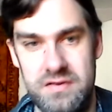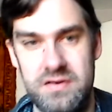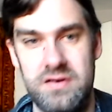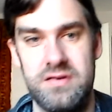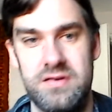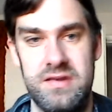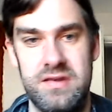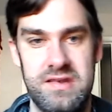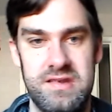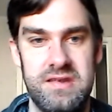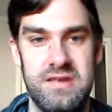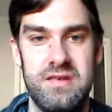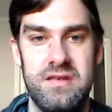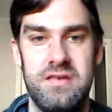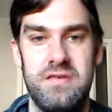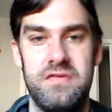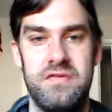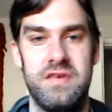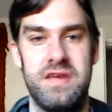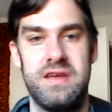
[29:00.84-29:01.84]
got this new
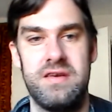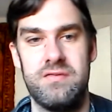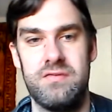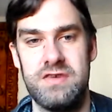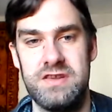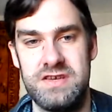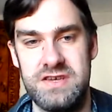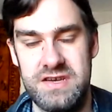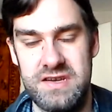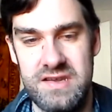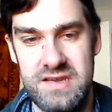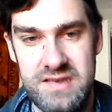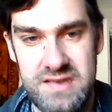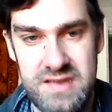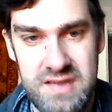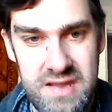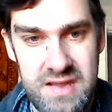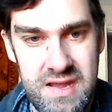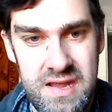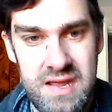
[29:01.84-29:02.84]
thing, which is,
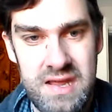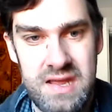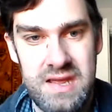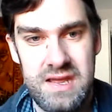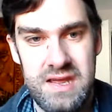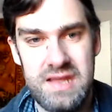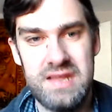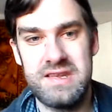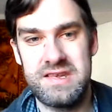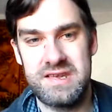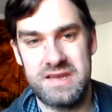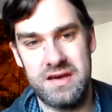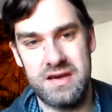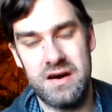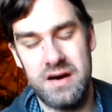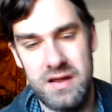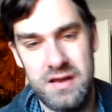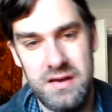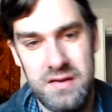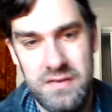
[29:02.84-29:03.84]
it's
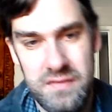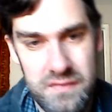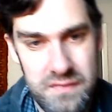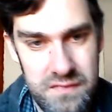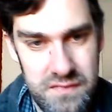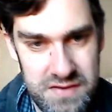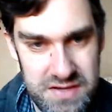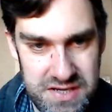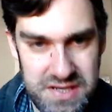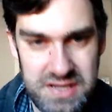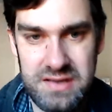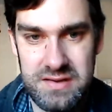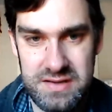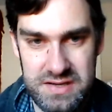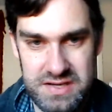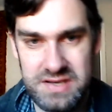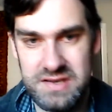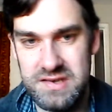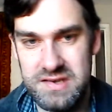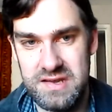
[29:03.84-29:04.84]
kind of,
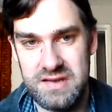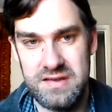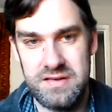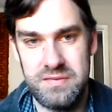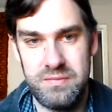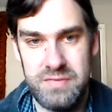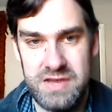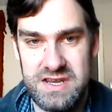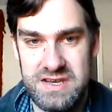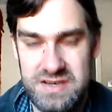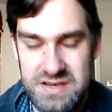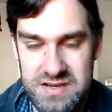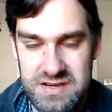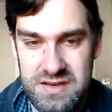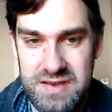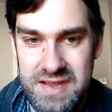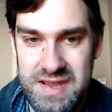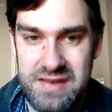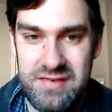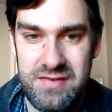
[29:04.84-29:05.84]
she does
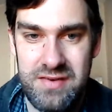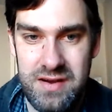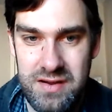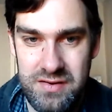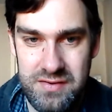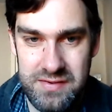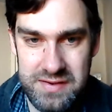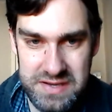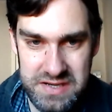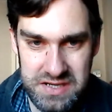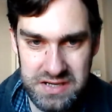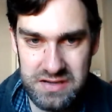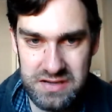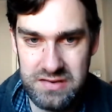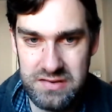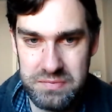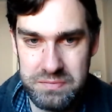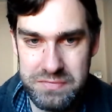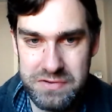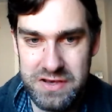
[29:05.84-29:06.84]
mention there are
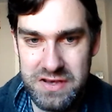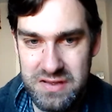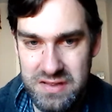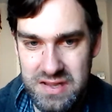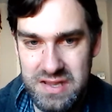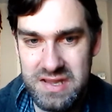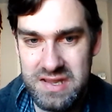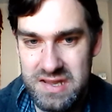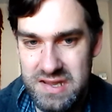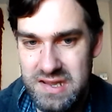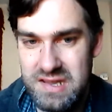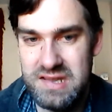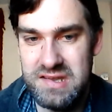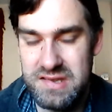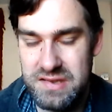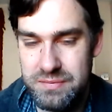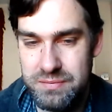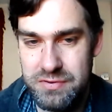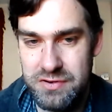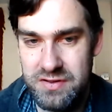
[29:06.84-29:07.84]
issues, but it
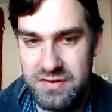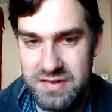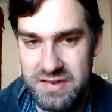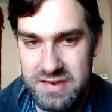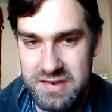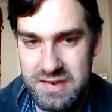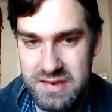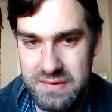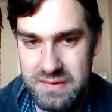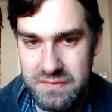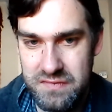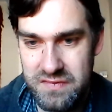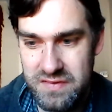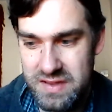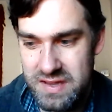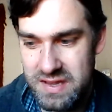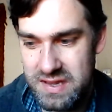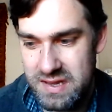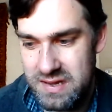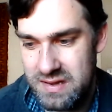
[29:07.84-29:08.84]
is a positive
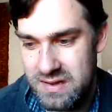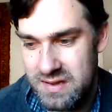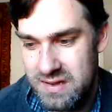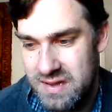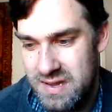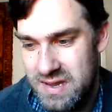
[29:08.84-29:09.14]
thing.